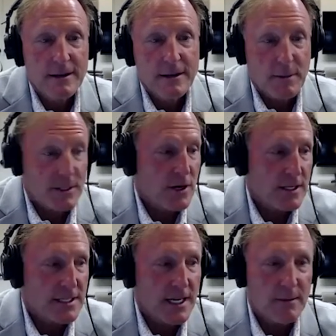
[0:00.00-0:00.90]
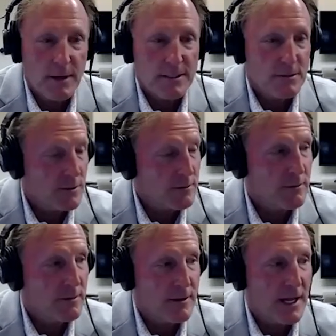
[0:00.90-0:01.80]
But you're not saying much. Well,
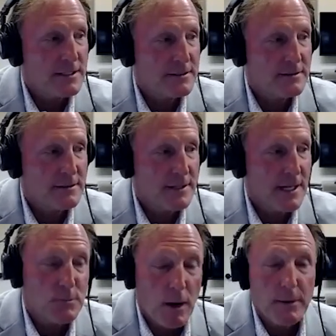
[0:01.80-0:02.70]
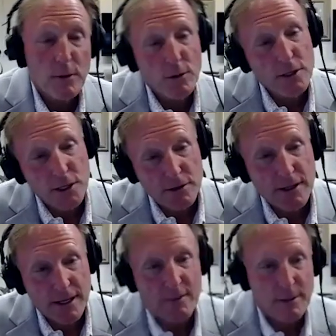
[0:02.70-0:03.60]
that's that's probably a really good
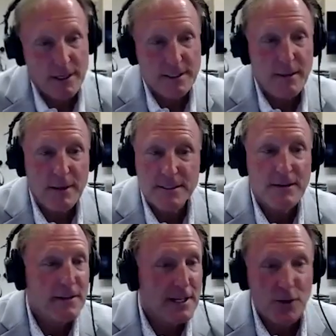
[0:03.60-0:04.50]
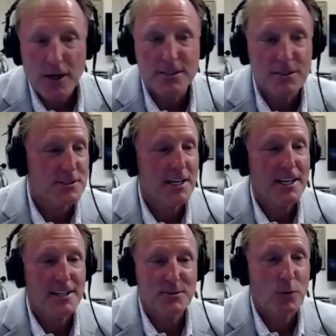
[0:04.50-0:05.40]
thing because that means everything you guys are saying
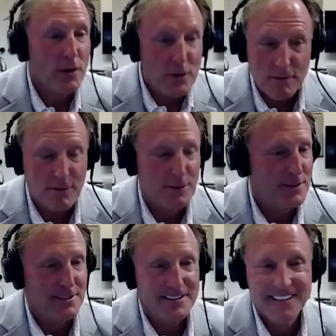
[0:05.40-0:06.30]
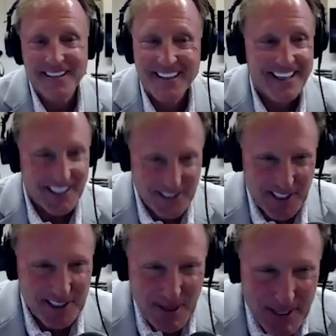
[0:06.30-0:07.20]
is wonderful. And does
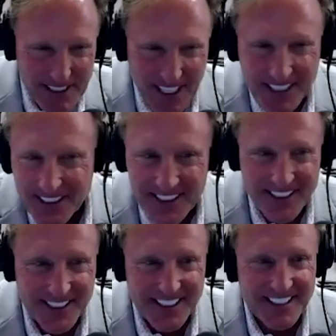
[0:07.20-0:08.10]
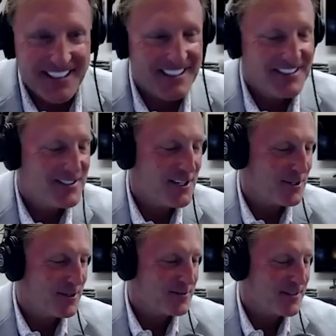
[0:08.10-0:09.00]
does that make sense? Mm-hmm.
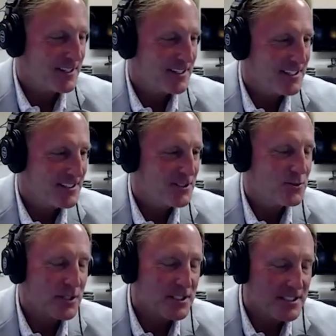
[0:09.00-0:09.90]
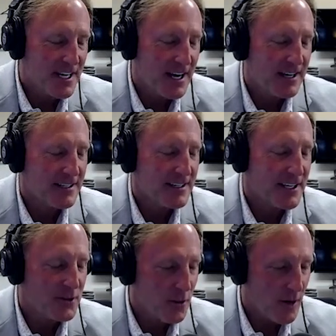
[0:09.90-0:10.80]
So mm-hmm. just reset,
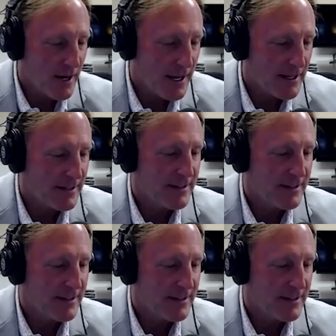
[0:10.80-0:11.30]
get quiet.